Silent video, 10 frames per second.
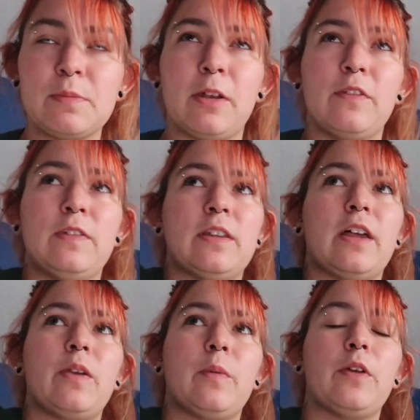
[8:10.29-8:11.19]
but I feel
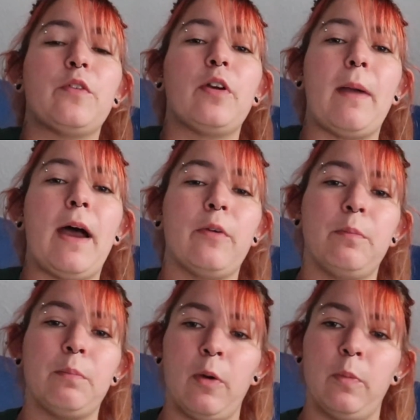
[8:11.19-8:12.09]
like whenever I'm out in
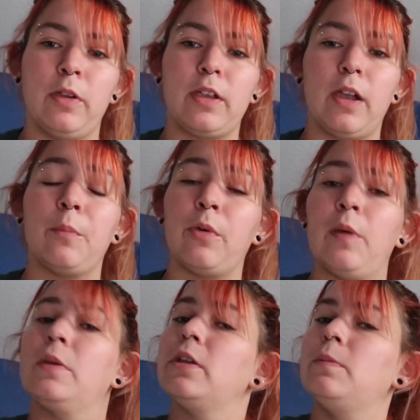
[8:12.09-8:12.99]
public, I'm
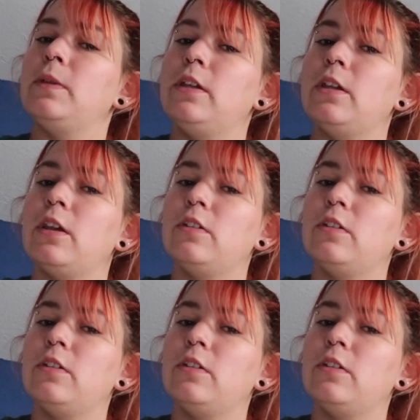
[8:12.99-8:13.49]
probably going to be